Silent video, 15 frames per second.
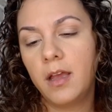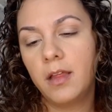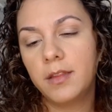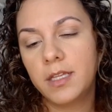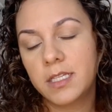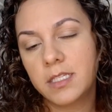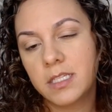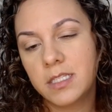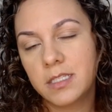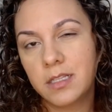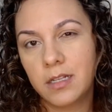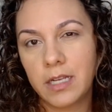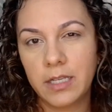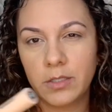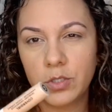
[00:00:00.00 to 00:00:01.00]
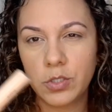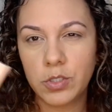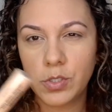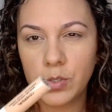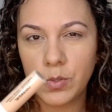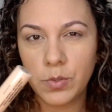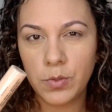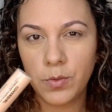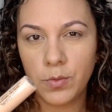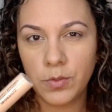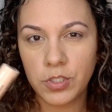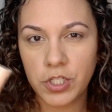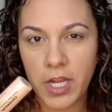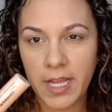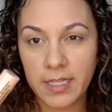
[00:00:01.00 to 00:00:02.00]
This is like 2
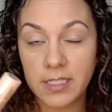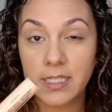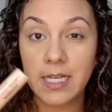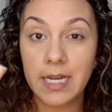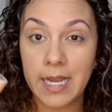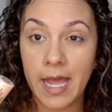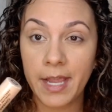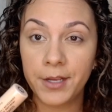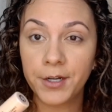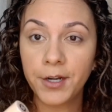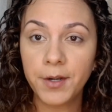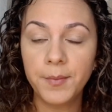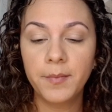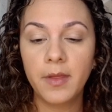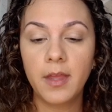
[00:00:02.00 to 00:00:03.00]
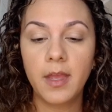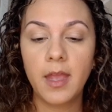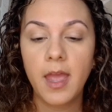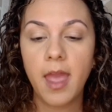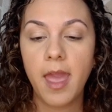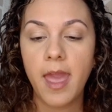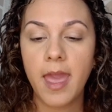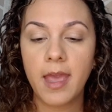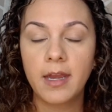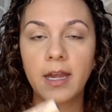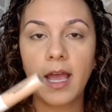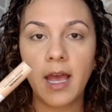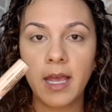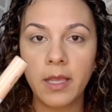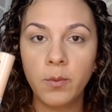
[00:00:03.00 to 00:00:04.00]
shades lighter, and
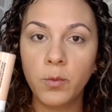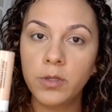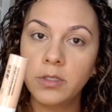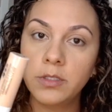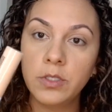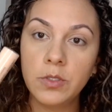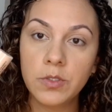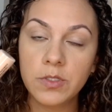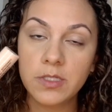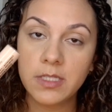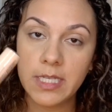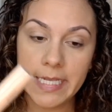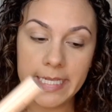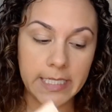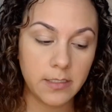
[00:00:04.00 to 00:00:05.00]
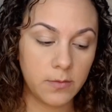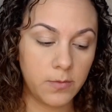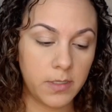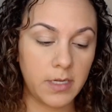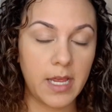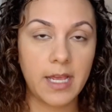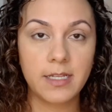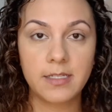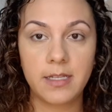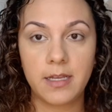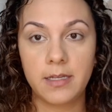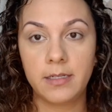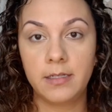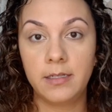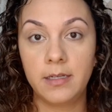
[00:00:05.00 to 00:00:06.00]
I will use this one as
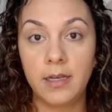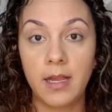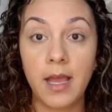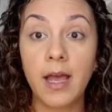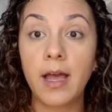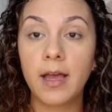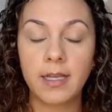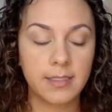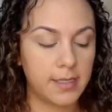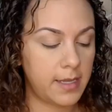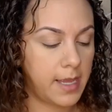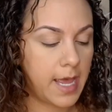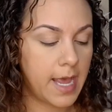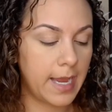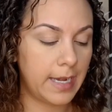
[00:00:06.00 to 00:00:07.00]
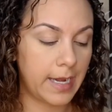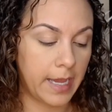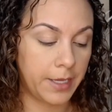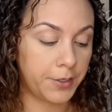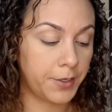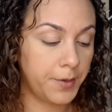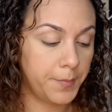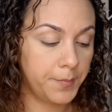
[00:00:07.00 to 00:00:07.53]
a highlighter.